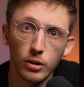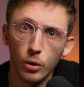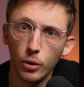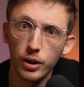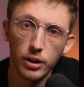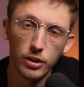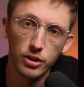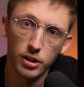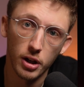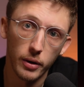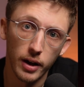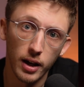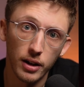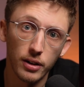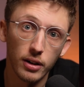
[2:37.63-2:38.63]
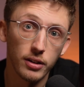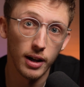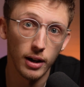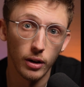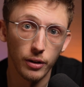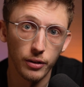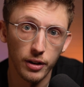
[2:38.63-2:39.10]
or you can just go ahead
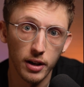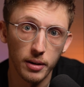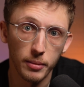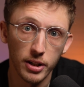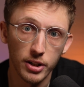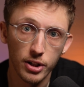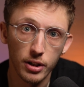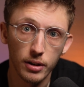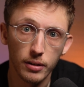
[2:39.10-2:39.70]
download the image.